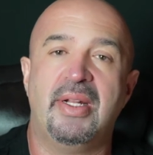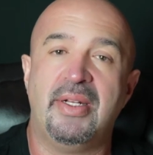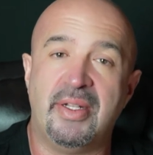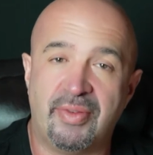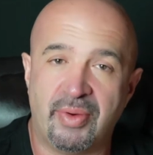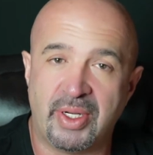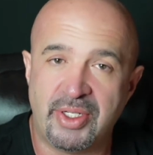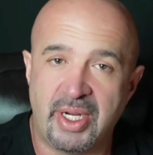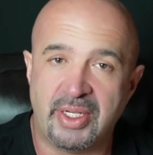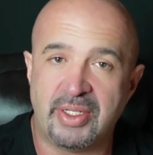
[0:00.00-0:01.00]

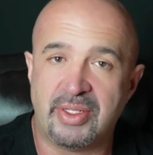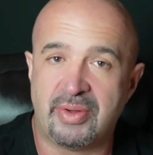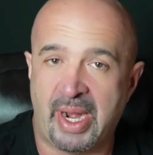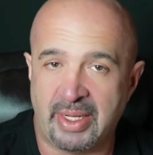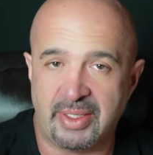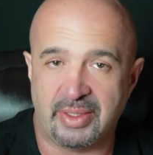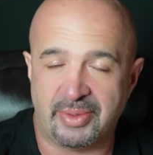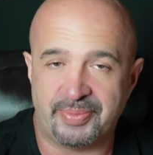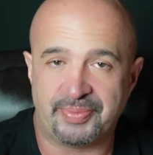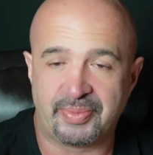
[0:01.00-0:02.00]
differentiation strategies.